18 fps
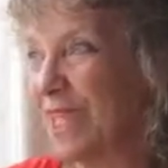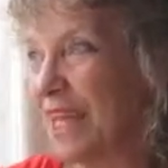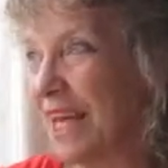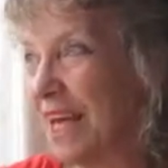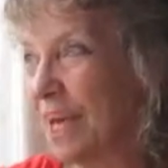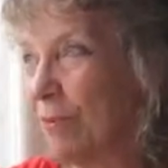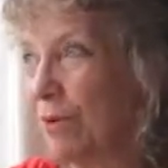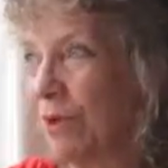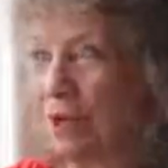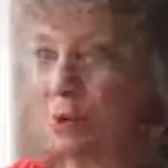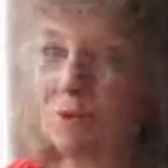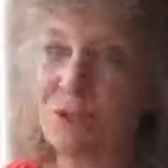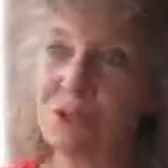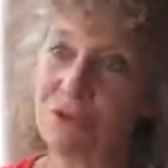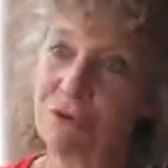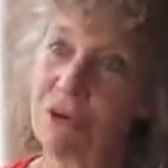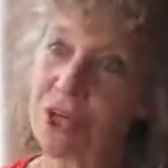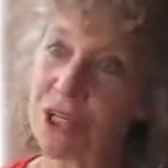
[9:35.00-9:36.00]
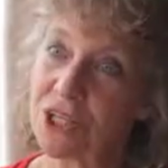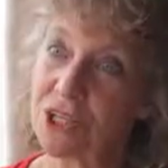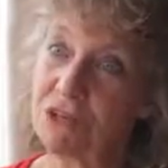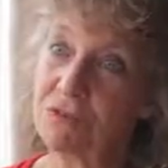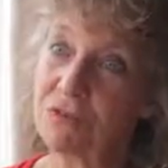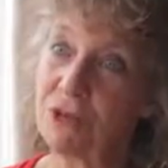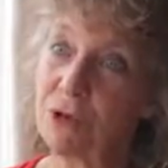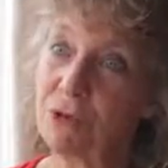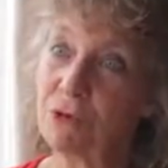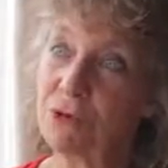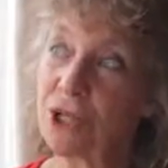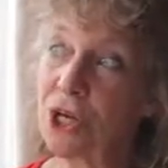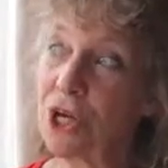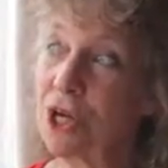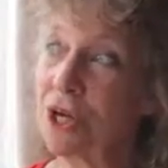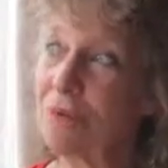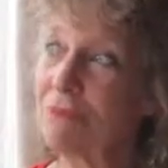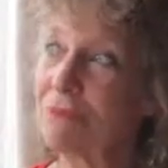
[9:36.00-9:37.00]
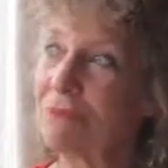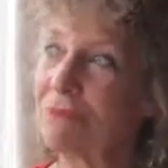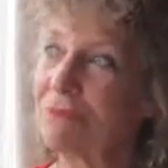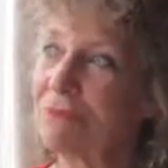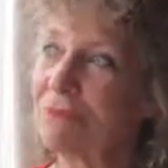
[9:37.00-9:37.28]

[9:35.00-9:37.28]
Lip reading: there when I was directing for a long time,